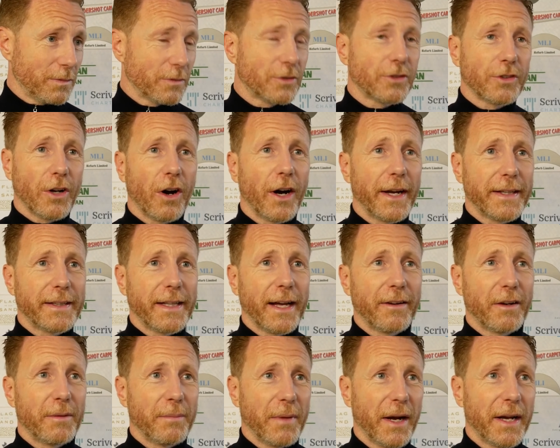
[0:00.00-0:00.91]
side
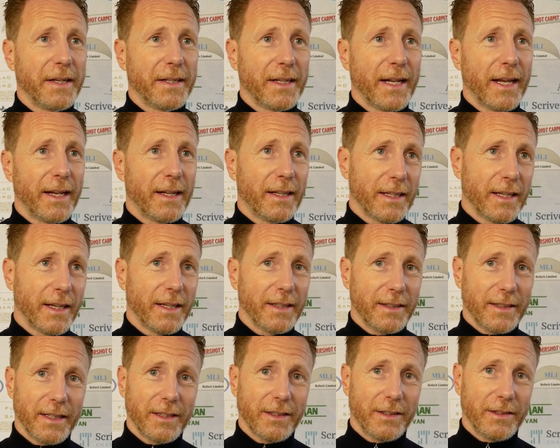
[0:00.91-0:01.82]
down at Maidenhead and
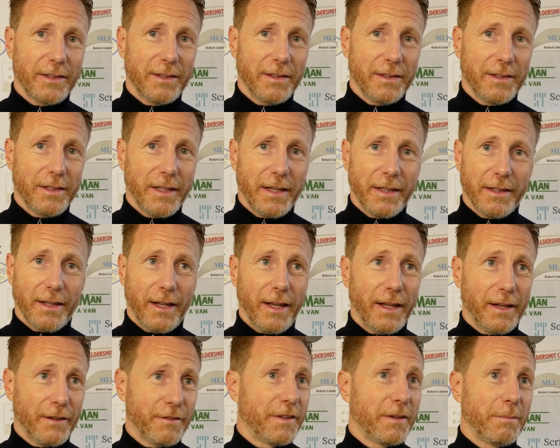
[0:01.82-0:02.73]
get
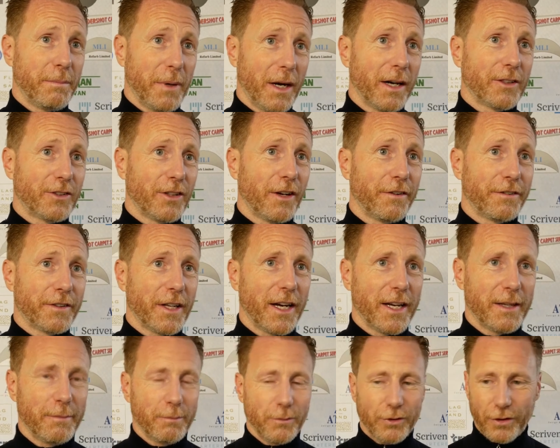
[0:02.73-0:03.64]
anything but a tough
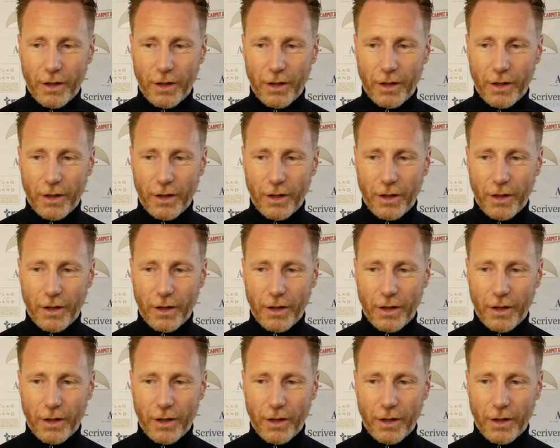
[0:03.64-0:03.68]
game.